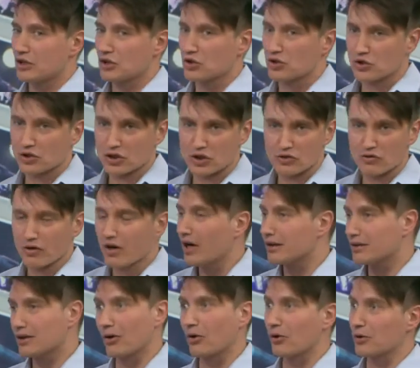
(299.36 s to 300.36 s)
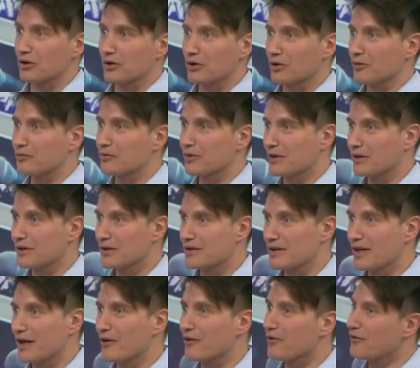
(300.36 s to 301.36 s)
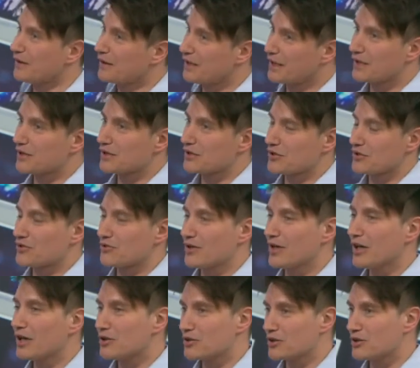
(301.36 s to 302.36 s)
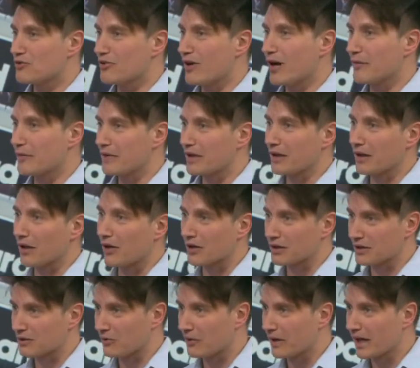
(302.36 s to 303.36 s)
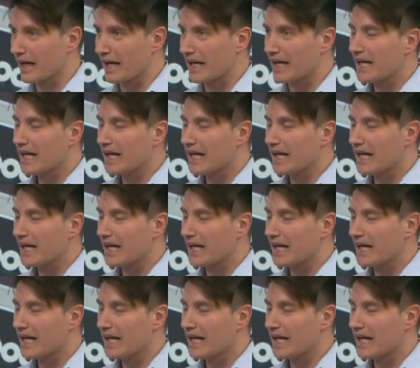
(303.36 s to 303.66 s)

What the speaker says: she draw the whole Europe to herself, and then she draw me along the way.